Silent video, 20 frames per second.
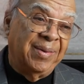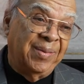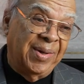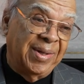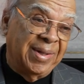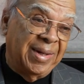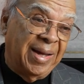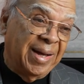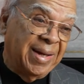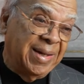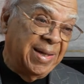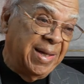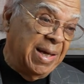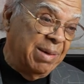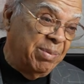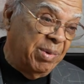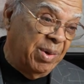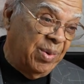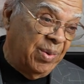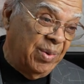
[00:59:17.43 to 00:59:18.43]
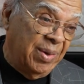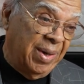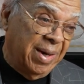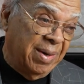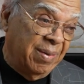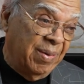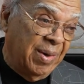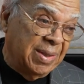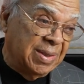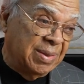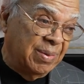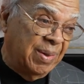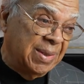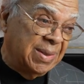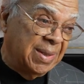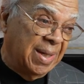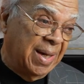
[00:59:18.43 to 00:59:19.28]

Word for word: of. I can name a whole lot of restaurants.